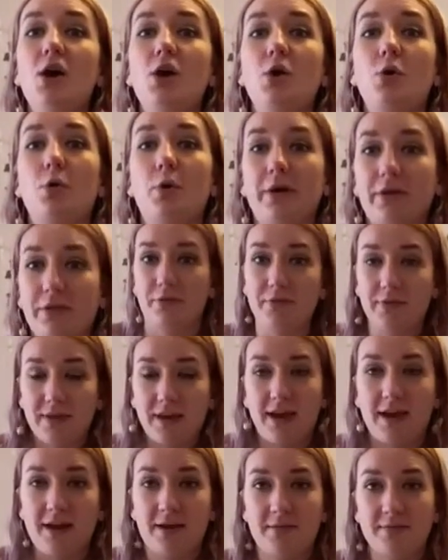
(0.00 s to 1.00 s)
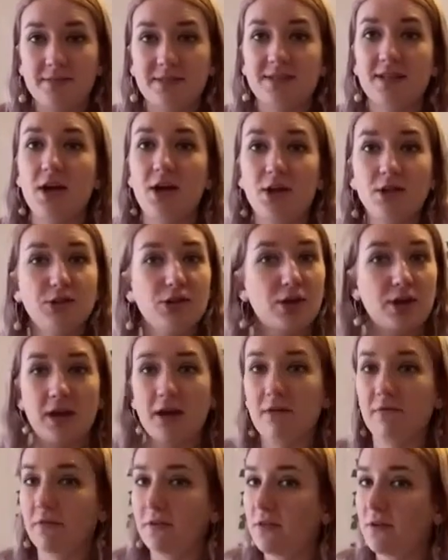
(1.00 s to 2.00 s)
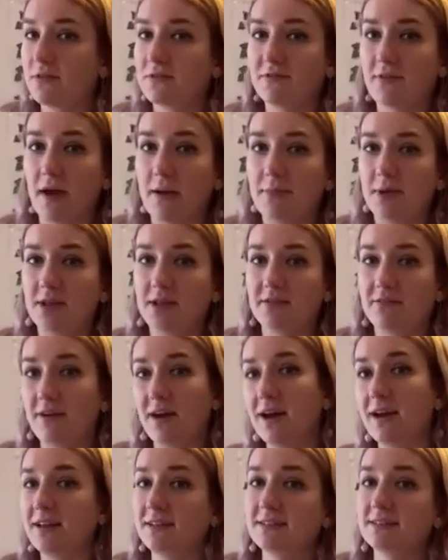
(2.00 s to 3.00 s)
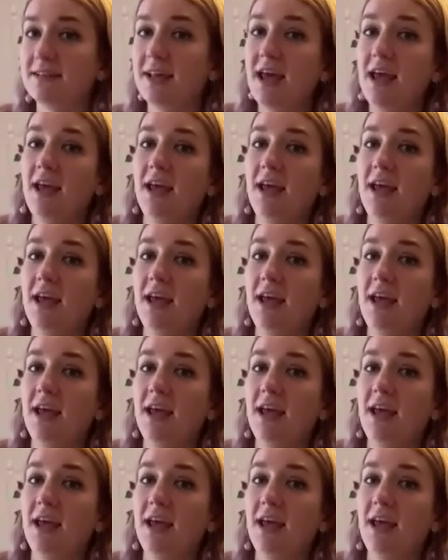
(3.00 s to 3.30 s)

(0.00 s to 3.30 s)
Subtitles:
going the items, looking for those fabulous finds,